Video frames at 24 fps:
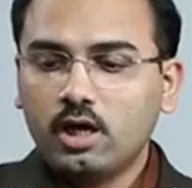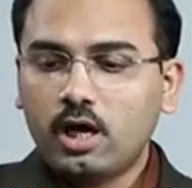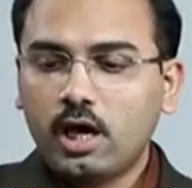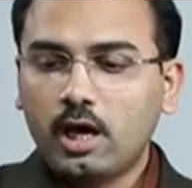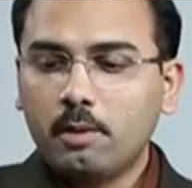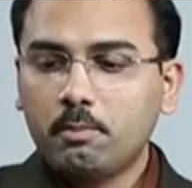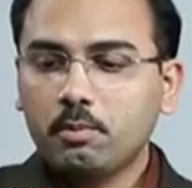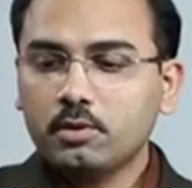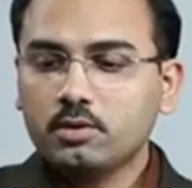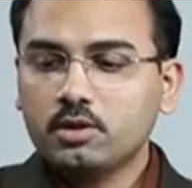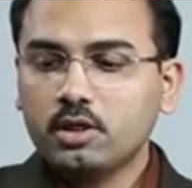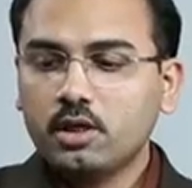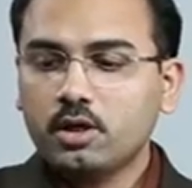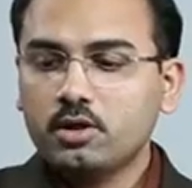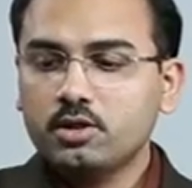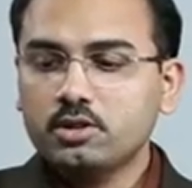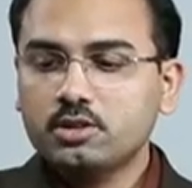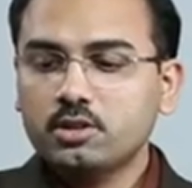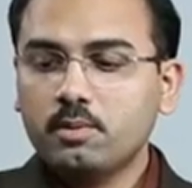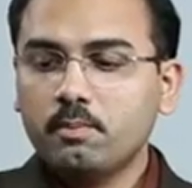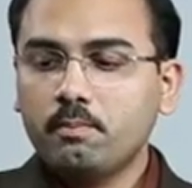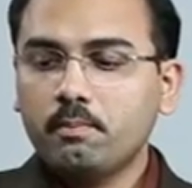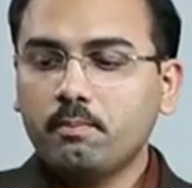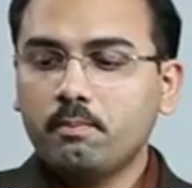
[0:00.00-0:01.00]

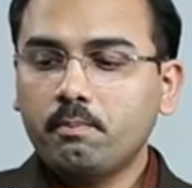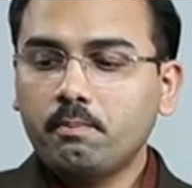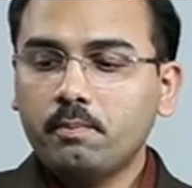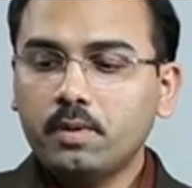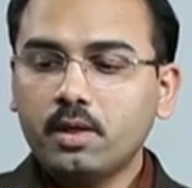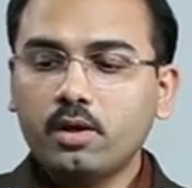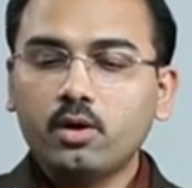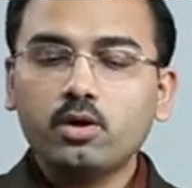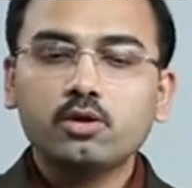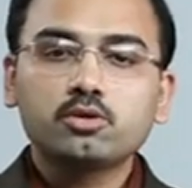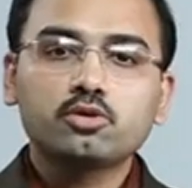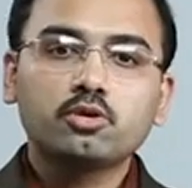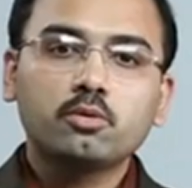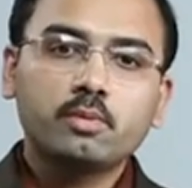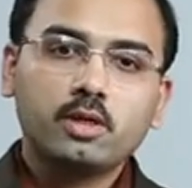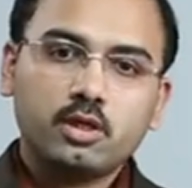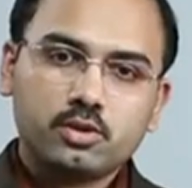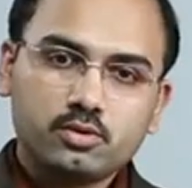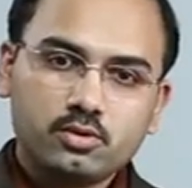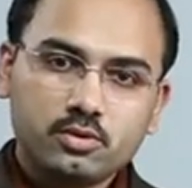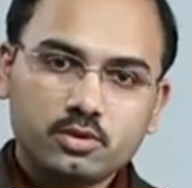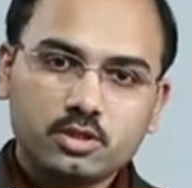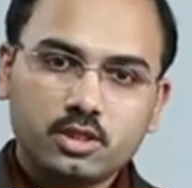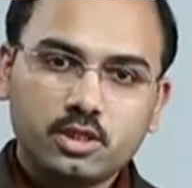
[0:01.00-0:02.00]
Hypothyroidism may also be
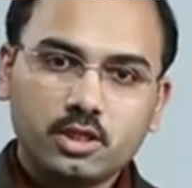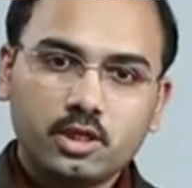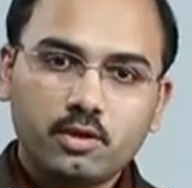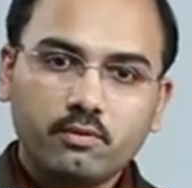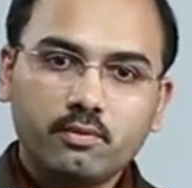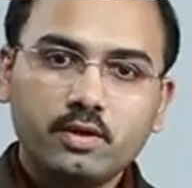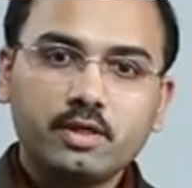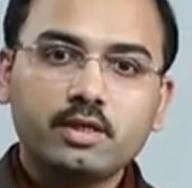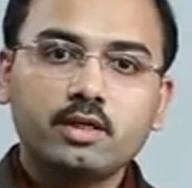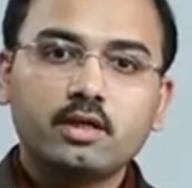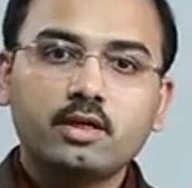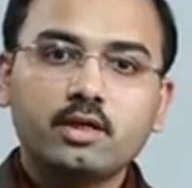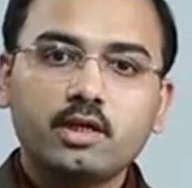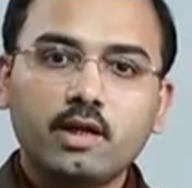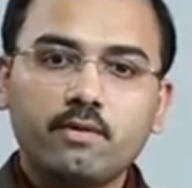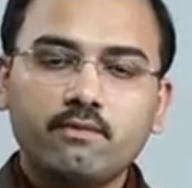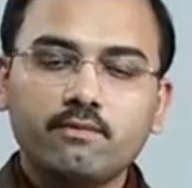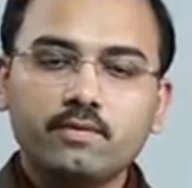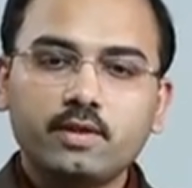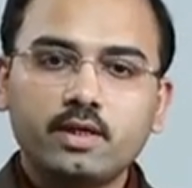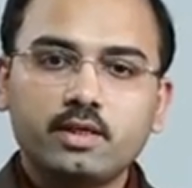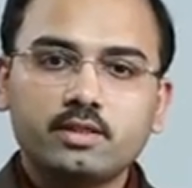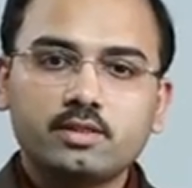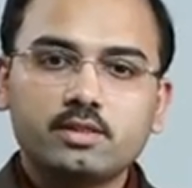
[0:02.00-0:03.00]
associated with
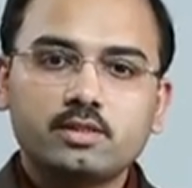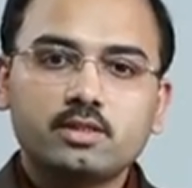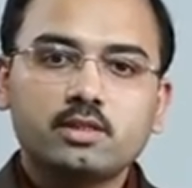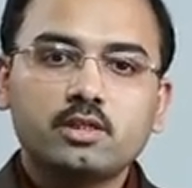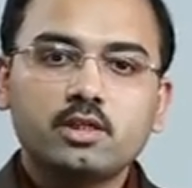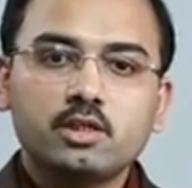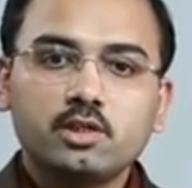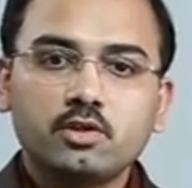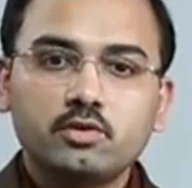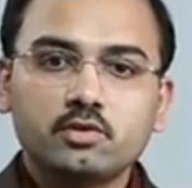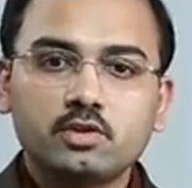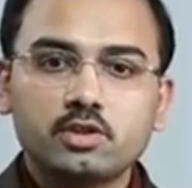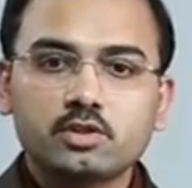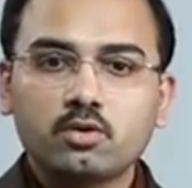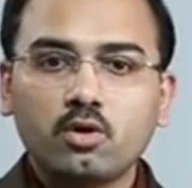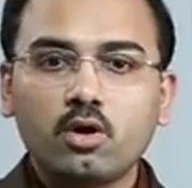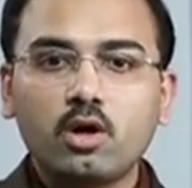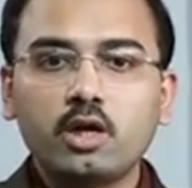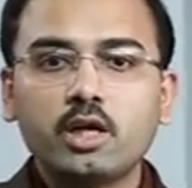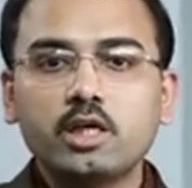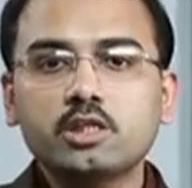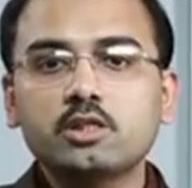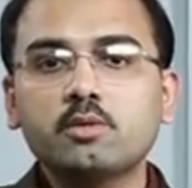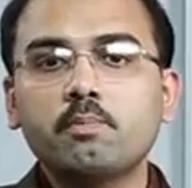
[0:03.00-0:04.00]
deafness, which is
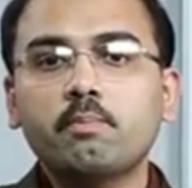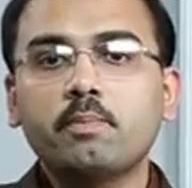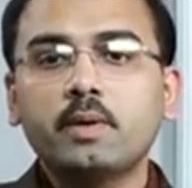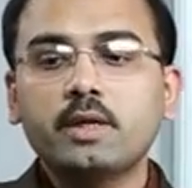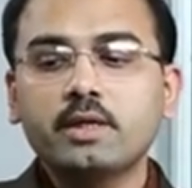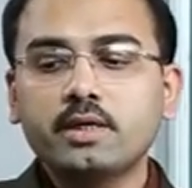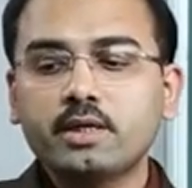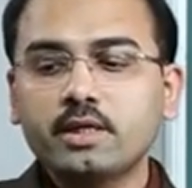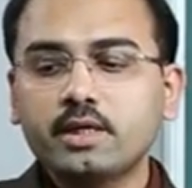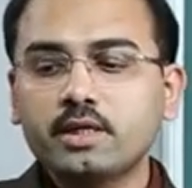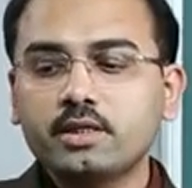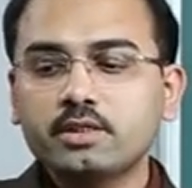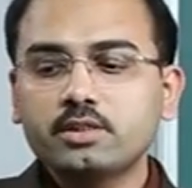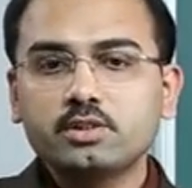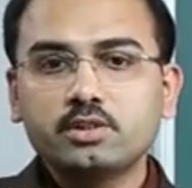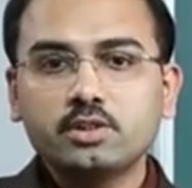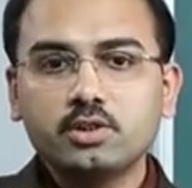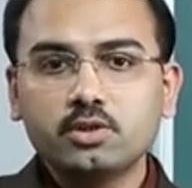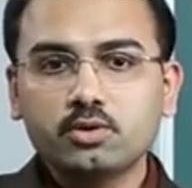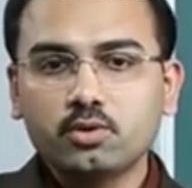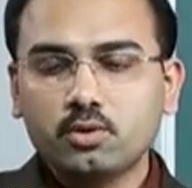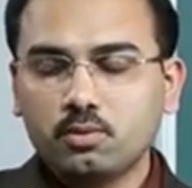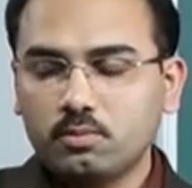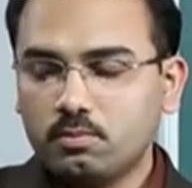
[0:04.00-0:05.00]
called as Pendred
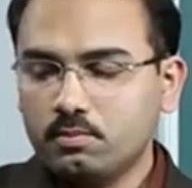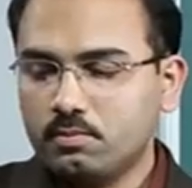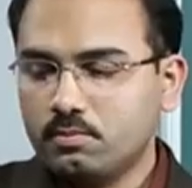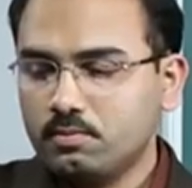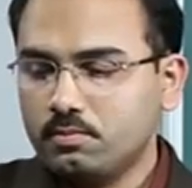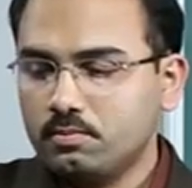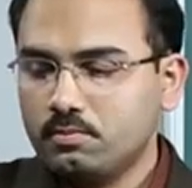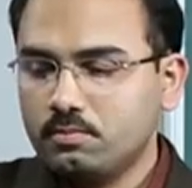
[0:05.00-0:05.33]
syndrome.